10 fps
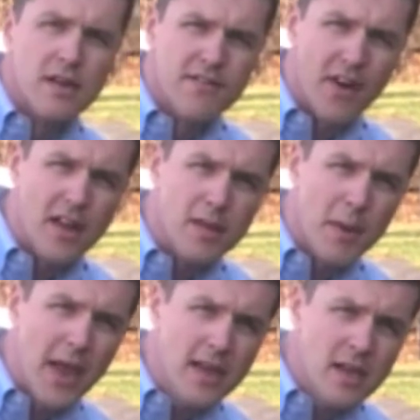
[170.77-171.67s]
find the
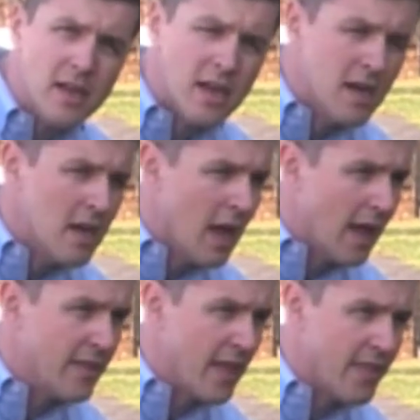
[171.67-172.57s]
bait,
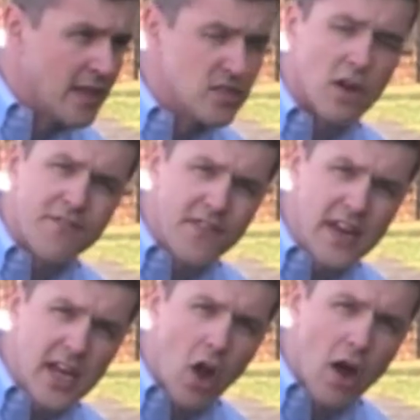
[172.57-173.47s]
and then they start
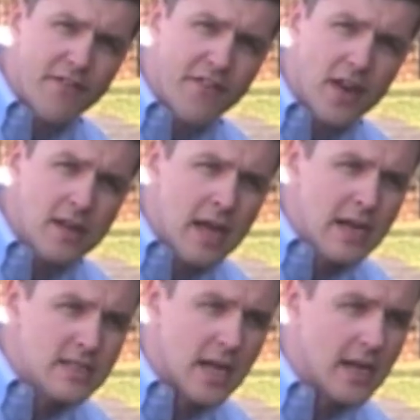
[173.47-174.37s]
feeding off of it,
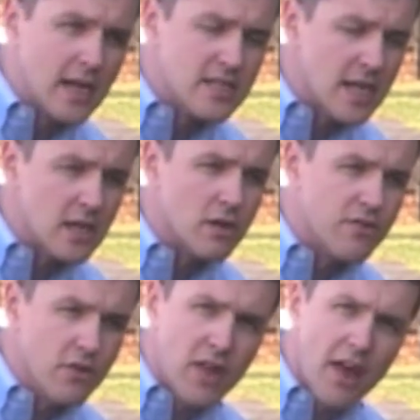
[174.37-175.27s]
sending a signal
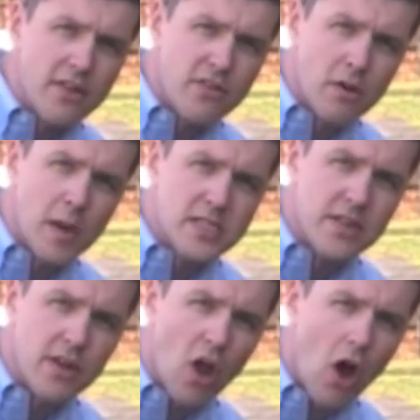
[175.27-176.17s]
to the other termites in
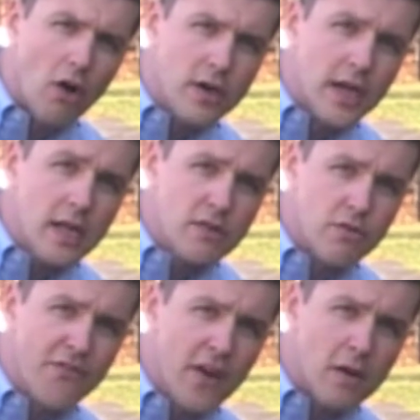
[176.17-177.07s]
the colony through
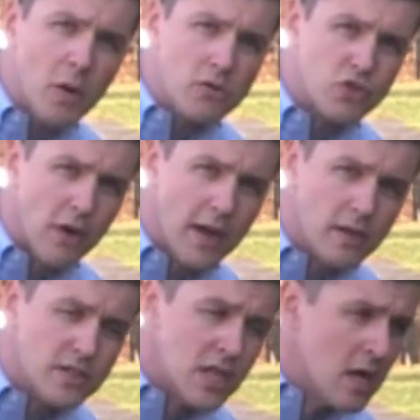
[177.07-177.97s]
pheromone trails